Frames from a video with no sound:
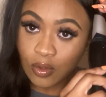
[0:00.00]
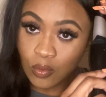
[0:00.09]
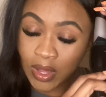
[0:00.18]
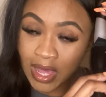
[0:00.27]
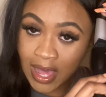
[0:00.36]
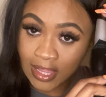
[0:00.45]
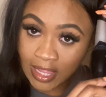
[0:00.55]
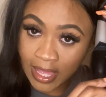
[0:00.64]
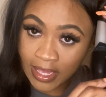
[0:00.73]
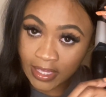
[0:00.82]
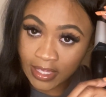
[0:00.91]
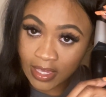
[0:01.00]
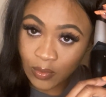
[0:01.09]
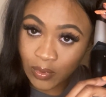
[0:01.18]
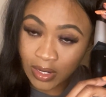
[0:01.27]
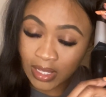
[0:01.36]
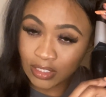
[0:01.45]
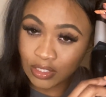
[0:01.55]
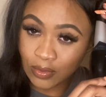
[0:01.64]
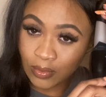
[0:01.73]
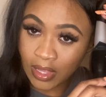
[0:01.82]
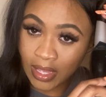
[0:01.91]
what I like and what I
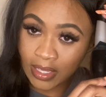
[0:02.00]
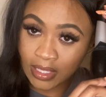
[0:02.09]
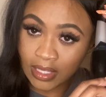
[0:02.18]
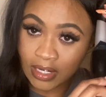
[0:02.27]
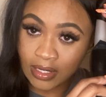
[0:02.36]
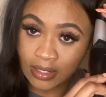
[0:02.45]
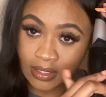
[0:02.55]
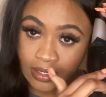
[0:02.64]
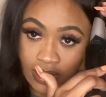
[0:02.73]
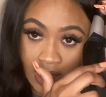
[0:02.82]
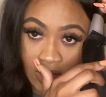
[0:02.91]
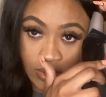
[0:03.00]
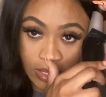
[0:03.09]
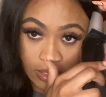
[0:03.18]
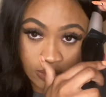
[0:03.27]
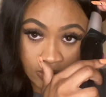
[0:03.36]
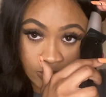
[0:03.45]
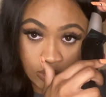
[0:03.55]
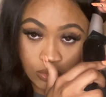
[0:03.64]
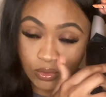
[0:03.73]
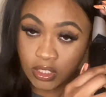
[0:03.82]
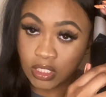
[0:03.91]
don't like, and how I like to be
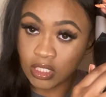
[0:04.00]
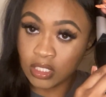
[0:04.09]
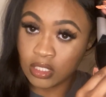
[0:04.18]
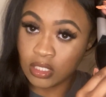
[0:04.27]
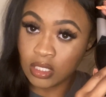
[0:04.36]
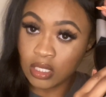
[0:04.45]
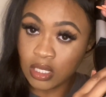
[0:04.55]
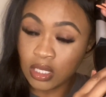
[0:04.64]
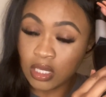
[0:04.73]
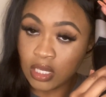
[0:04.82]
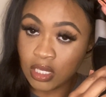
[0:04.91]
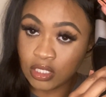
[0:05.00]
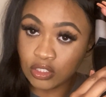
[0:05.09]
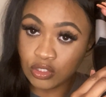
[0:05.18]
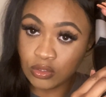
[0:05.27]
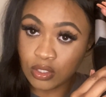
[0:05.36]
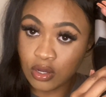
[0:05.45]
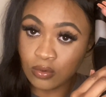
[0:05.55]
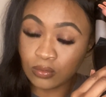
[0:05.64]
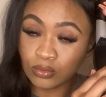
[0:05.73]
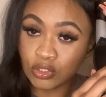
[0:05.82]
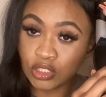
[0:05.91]
treated. And, you
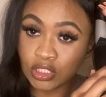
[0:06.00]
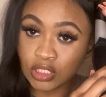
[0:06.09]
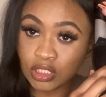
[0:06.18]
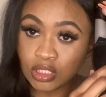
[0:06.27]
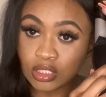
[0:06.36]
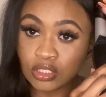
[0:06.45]
know, just